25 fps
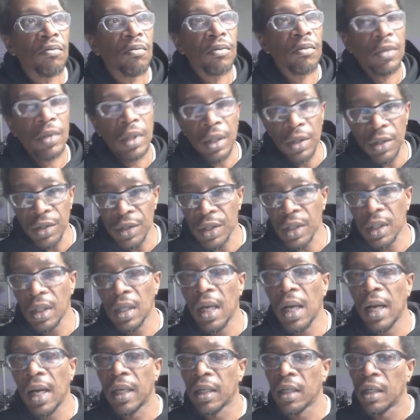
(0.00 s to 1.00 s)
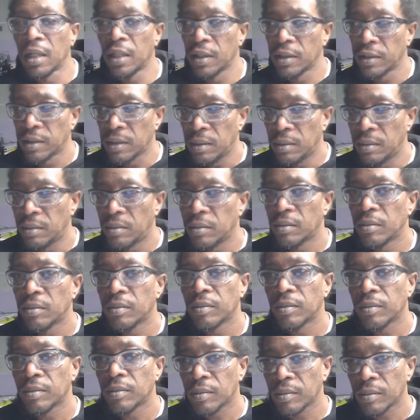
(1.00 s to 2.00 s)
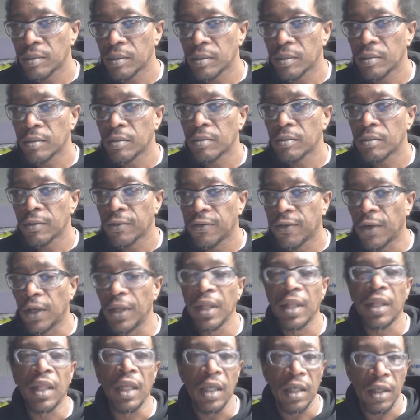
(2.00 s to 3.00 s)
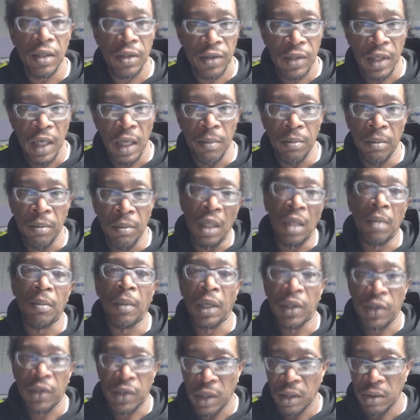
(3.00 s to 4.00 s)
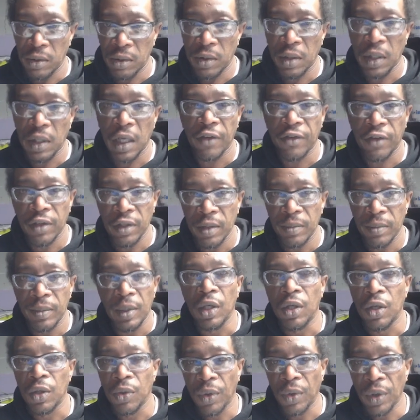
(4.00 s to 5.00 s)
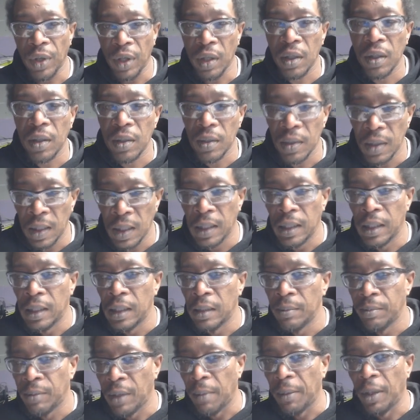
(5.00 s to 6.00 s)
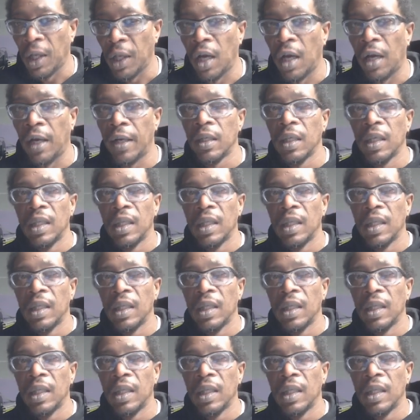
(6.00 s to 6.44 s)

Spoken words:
there's a lot of fun things that me and my son will have to be doing, Damian.